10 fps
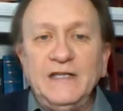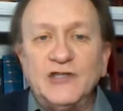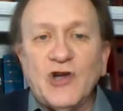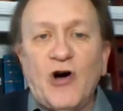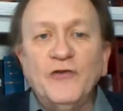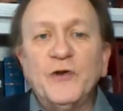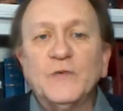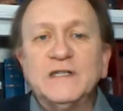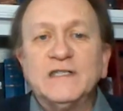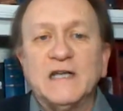song that
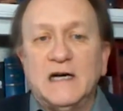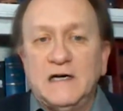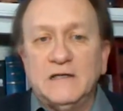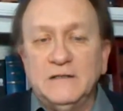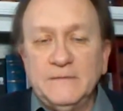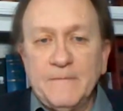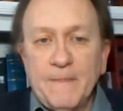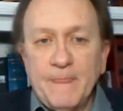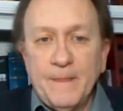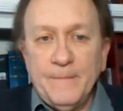was sung
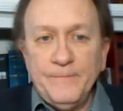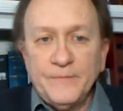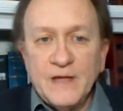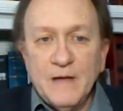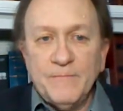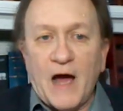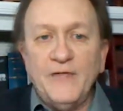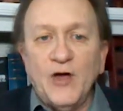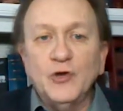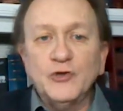
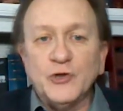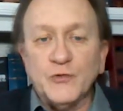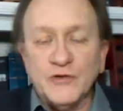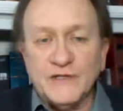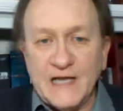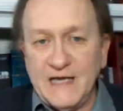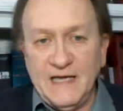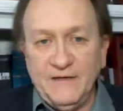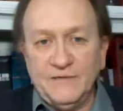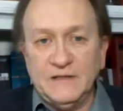by those who were
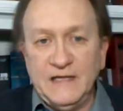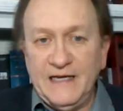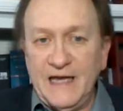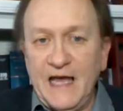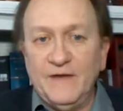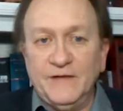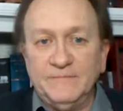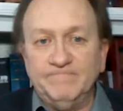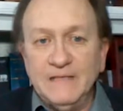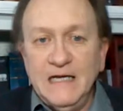saved in
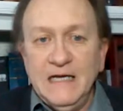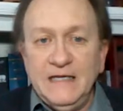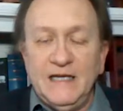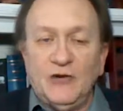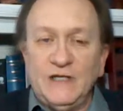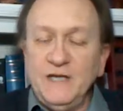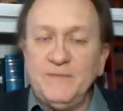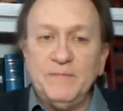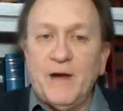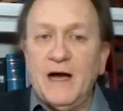heaven.
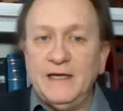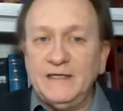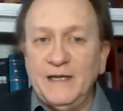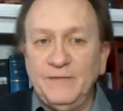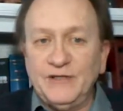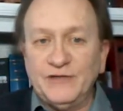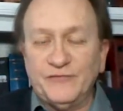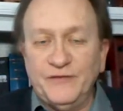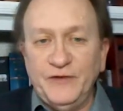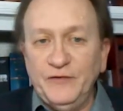Keep in mind, and let me
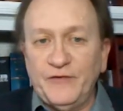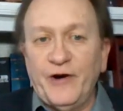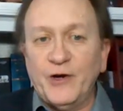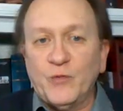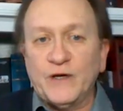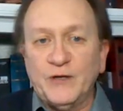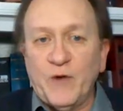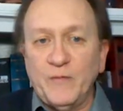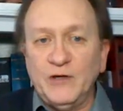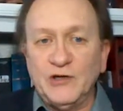just review very quickly
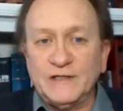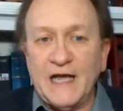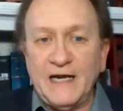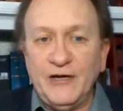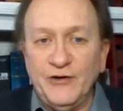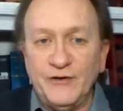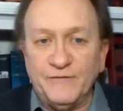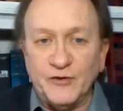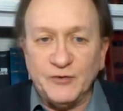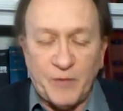what we looked at here in the
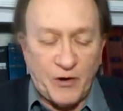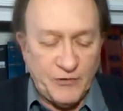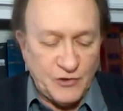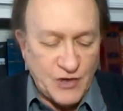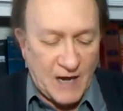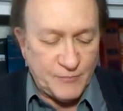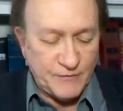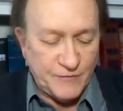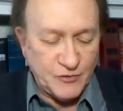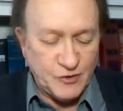first part of the
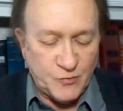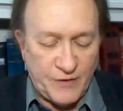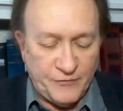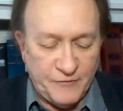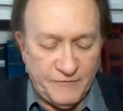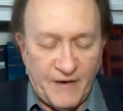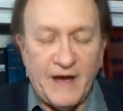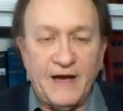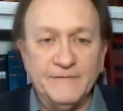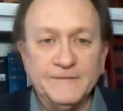chapter in verses 1 through
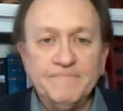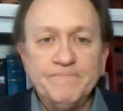5.